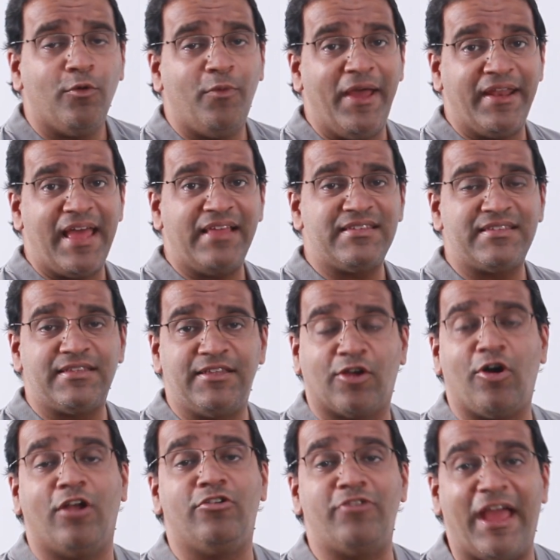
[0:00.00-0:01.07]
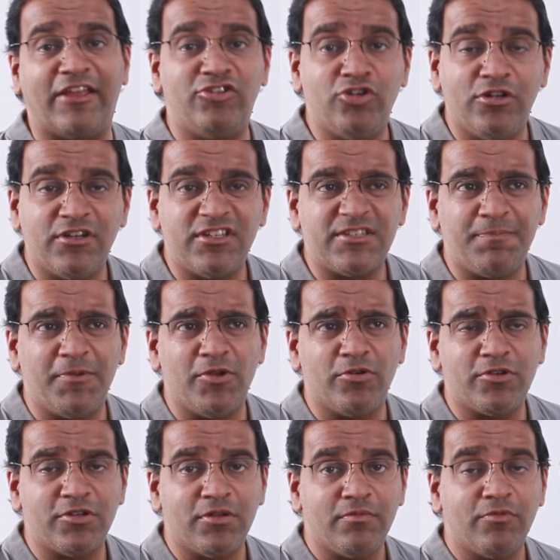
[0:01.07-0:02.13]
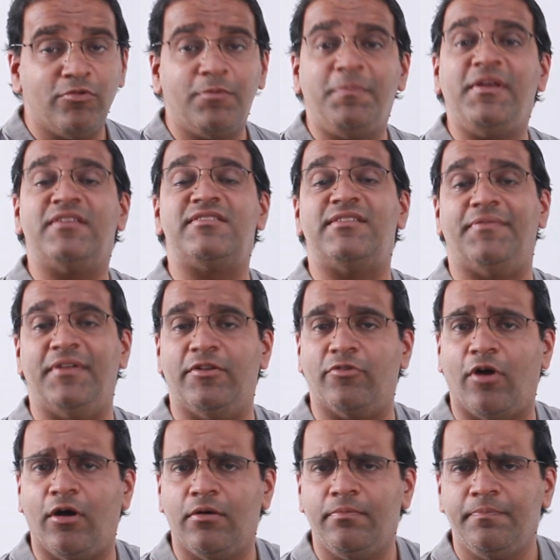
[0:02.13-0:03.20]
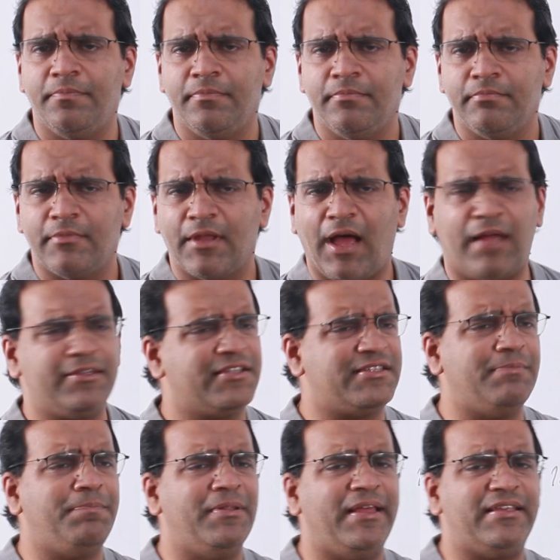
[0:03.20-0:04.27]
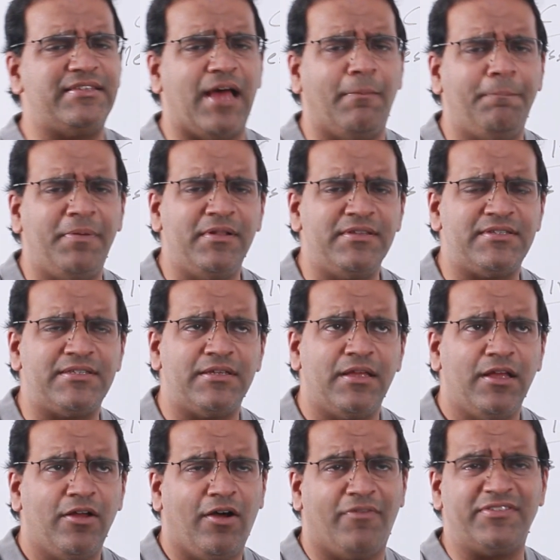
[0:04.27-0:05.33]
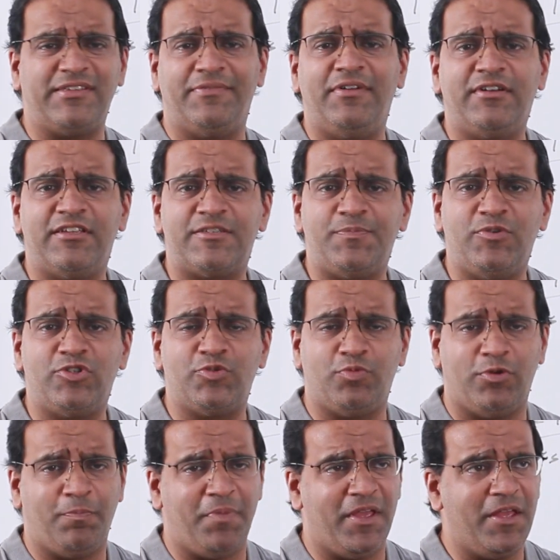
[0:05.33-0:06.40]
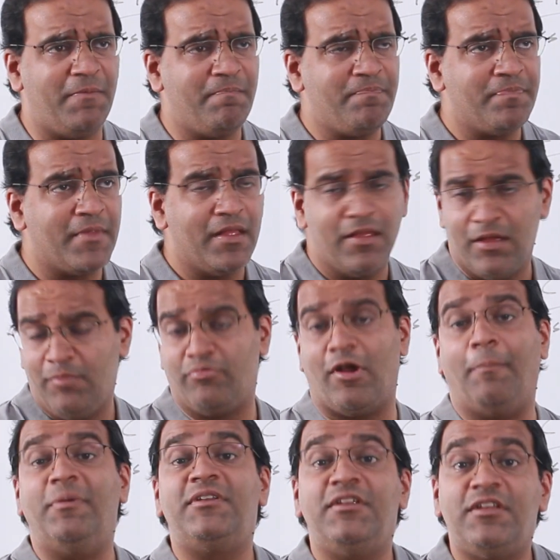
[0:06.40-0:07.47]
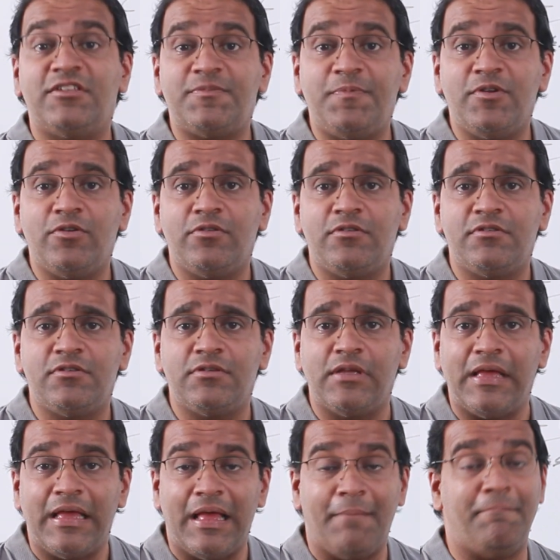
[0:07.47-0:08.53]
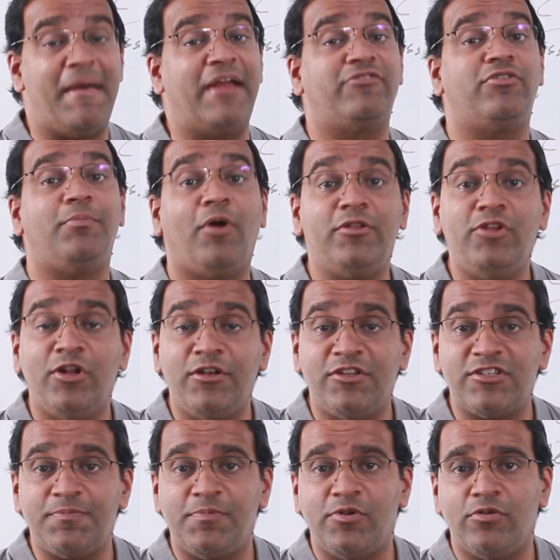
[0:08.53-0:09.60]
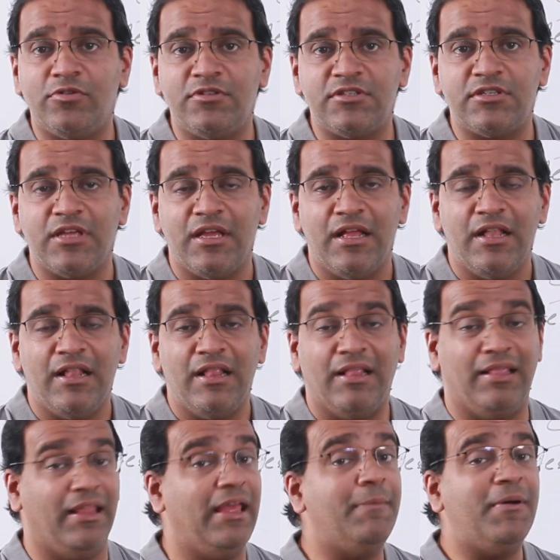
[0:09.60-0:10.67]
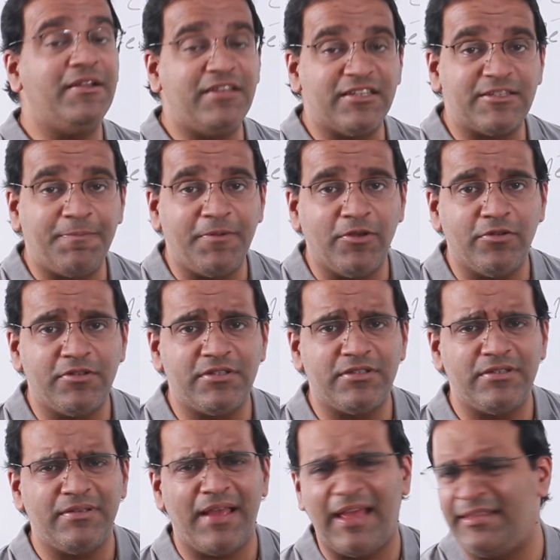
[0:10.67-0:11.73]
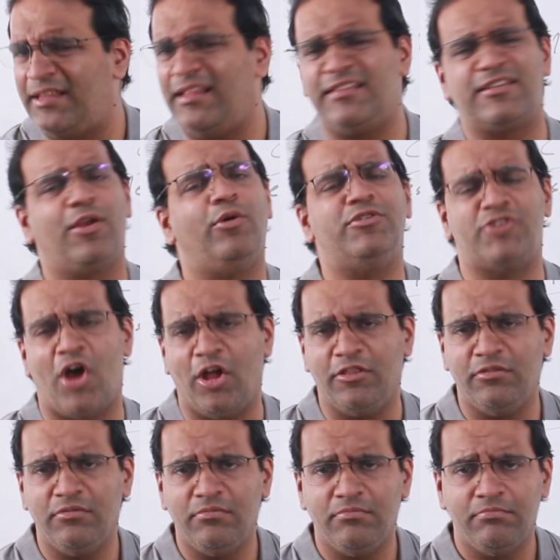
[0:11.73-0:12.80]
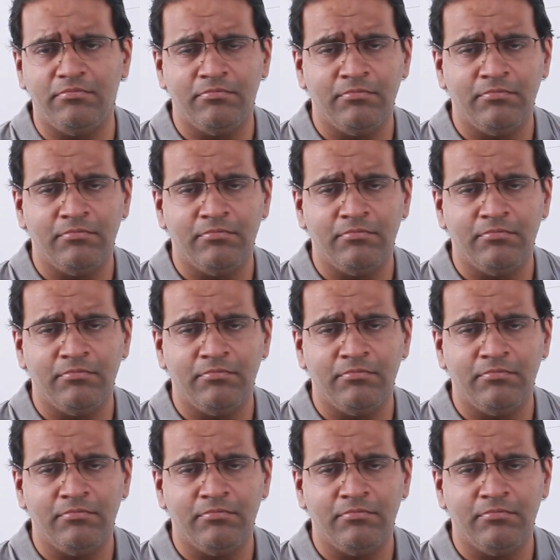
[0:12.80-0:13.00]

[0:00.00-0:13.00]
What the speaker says: whereas the contractual dispute would be a civil wrong. Other simple examples of civil disputes would be property disputes, matrimonial disputes, labor disputes, and the list goes on.